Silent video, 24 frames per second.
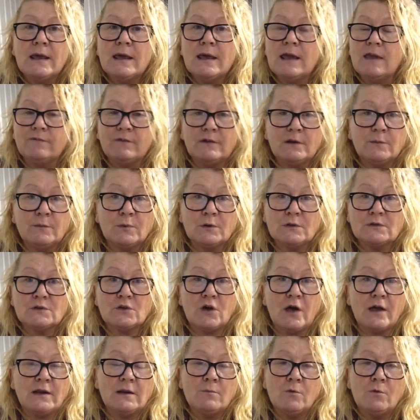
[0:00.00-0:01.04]
If anybody's
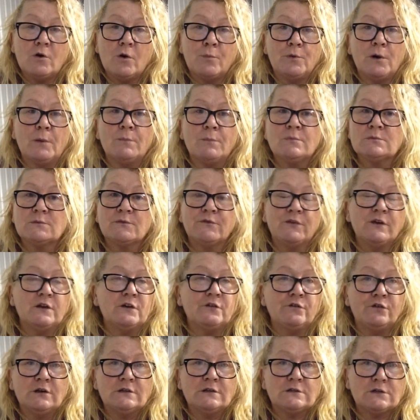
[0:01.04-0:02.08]
got any more problems, feel
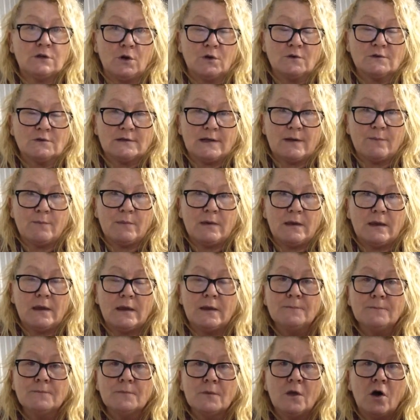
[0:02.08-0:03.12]
free to contact
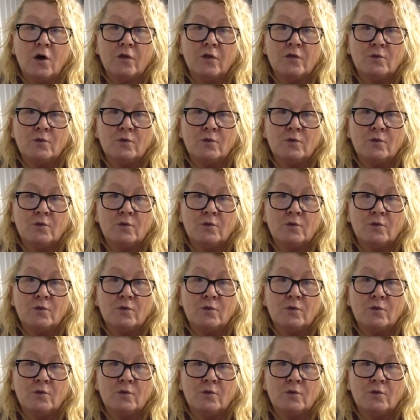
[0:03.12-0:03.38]
me on